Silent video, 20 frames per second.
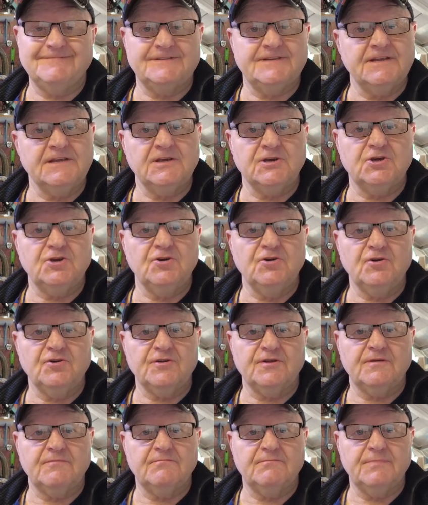didn't cure
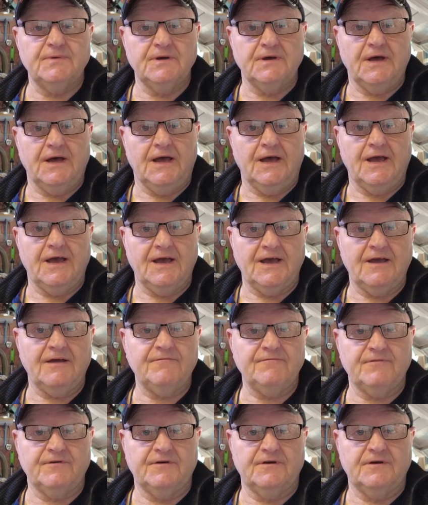it, but I
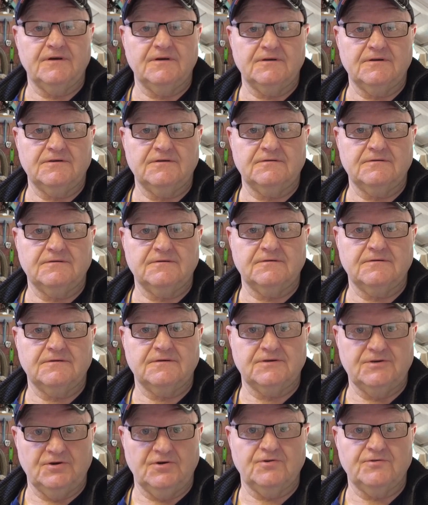have
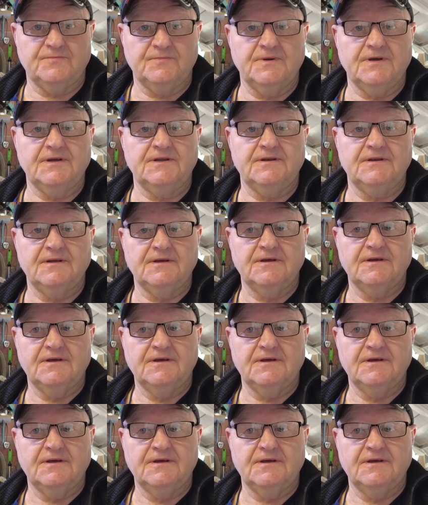cured mine,